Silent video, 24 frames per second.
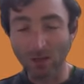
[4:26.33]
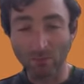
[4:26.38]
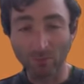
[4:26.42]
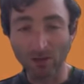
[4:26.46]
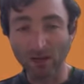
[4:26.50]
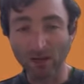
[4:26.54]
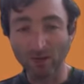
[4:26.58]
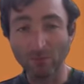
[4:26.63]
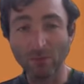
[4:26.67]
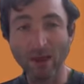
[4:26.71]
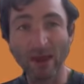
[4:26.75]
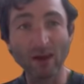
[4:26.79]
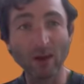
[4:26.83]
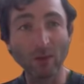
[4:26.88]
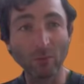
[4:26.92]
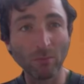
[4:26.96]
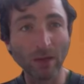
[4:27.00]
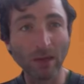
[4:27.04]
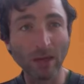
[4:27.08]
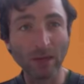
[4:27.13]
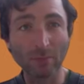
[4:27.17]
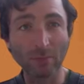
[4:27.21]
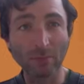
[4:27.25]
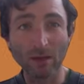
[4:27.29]
a bit of pen on
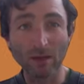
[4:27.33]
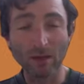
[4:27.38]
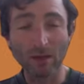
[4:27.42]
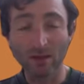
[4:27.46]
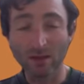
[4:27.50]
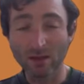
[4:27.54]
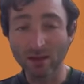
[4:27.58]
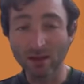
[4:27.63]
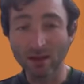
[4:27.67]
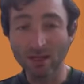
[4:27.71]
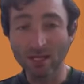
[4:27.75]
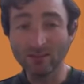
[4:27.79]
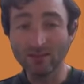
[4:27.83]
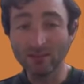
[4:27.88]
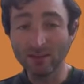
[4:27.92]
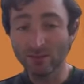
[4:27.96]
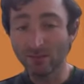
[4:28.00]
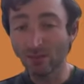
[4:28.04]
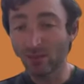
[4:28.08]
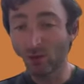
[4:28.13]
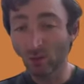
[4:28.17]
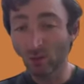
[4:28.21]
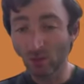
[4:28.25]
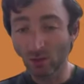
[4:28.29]
paper. Even
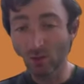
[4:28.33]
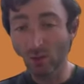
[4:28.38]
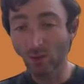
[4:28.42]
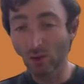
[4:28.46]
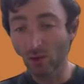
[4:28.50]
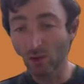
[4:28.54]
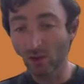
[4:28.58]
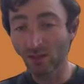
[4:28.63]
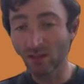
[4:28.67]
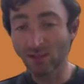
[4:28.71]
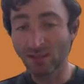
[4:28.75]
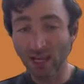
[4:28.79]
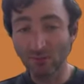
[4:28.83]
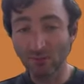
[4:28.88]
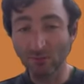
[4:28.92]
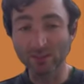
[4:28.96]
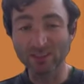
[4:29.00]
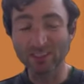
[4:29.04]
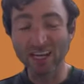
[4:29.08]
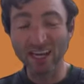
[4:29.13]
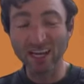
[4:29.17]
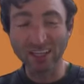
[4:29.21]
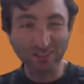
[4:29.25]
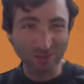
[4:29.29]
if you don't do it all the time,
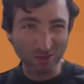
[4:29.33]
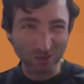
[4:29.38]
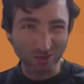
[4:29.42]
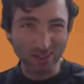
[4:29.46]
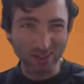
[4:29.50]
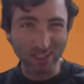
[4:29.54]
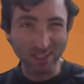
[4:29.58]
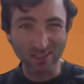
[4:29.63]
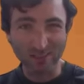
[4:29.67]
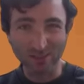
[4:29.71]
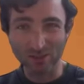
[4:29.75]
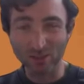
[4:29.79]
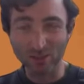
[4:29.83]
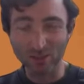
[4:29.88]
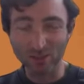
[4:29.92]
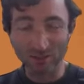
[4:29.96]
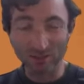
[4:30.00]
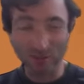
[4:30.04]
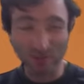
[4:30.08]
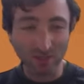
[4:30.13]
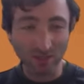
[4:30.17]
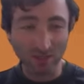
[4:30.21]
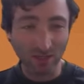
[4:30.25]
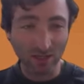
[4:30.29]
it's kind of just nice to
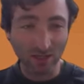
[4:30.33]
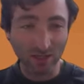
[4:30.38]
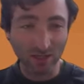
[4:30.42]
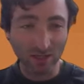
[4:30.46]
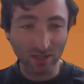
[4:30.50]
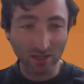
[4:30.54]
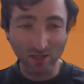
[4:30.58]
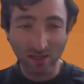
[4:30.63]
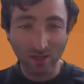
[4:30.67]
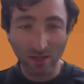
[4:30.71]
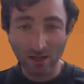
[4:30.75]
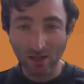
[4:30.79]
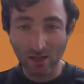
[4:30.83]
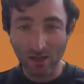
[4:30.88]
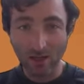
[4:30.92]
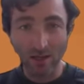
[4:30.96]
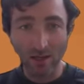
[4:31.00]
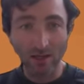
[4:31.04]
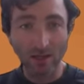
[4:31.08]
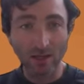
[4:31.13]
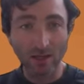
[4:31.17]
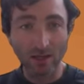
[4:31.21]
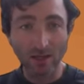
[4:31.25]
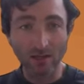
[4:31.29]
show the journey.
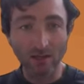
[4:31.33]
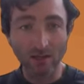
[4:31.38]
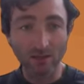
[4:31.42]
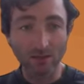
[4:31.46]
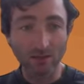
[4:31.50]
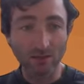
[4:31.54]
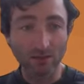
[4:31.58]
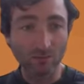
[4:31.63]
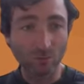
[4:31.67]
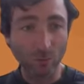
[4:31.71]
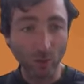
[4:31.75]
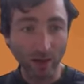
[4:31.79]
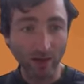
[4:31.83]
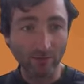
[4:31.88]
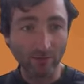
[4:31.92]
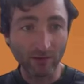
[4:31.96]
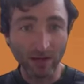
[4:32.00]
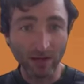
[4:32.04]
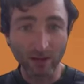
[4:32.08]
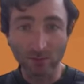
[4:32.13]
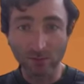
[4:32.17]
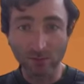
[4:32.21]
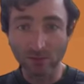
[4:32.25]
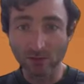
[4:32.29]
Uh,
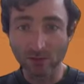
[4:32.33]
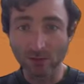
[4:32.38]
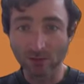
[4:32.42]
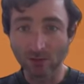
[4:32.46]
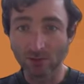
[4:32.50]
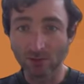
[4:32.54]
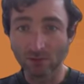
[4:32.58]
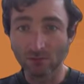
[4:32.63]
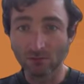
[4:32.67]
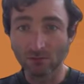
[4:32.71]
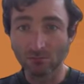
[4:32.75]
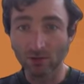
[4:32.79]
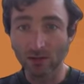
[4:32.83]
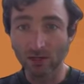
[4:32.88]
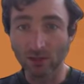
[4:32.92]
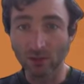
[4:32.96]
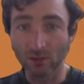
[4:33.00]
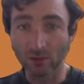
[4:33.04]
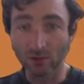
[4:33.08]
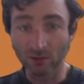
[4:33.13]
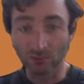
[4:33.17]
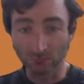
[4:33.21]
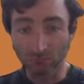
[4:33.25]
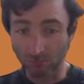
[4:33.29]
wireframes, really
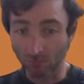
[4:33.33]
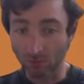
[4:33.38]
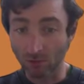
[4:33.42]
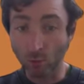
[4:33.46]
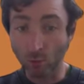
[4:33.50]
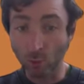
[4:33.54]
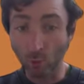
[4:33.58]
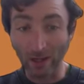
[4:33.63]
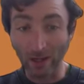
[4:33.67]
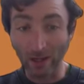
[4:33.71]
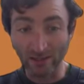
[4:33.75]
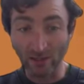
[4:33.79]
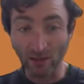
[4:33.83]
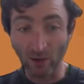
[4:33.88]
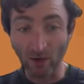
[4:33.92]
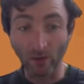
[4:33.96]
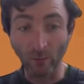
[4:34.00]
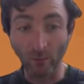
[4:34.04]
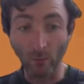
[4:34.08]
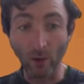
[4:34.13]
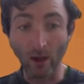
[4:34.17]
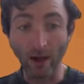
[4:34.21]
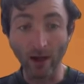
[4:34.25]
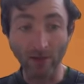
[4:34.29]
good. Quite a
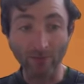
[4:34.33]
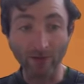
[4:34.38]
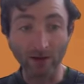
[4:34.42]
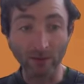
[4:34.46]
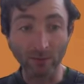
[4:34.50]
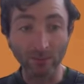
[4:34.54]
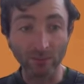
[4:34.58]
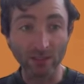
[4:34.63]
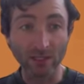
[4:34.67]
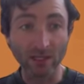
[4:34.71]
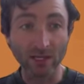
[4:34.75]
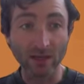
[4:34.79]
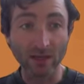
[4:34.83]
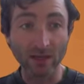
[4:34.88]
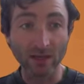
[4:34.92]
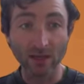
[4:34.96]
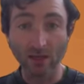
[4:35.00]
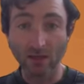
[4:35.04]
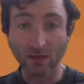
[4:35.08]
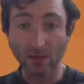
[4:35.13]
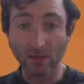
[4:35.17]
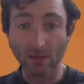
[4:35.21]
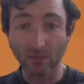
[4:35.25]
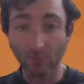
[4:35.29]
lot of wireframes here.
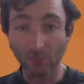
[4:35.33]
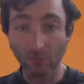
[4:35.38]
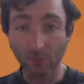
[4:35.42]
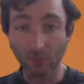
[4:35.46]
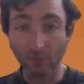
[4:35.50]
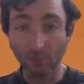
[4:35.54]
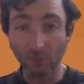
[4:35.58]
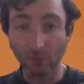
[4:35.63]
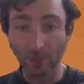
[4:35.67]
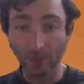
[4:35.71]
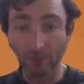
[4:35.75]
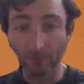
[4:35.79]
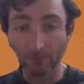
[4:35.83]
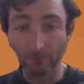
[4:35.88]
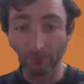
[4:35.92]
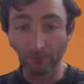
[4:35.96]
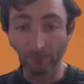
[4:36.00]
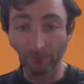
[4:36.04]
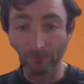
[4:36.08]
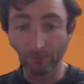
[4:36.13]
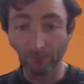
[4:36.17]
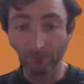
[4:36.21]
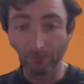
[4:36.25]
But um,